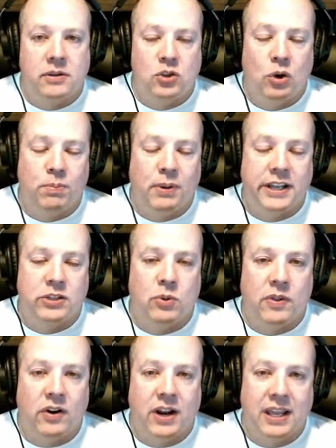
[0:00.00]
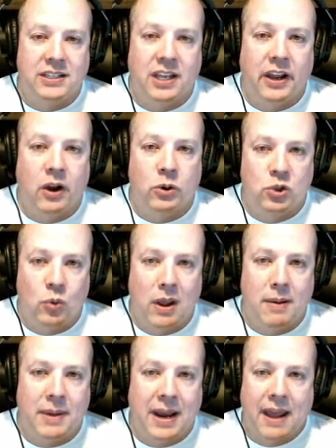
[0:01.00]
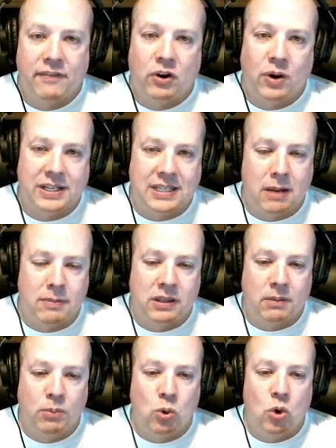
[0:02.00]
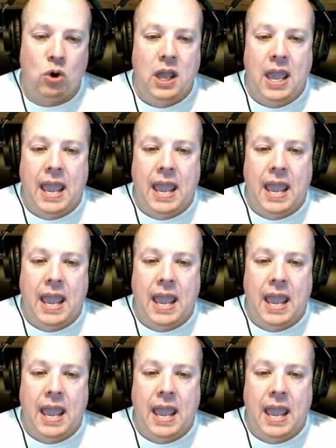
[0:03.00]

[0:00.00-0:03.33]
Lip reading: to a place where their kids can go swim and have a great time at the pool.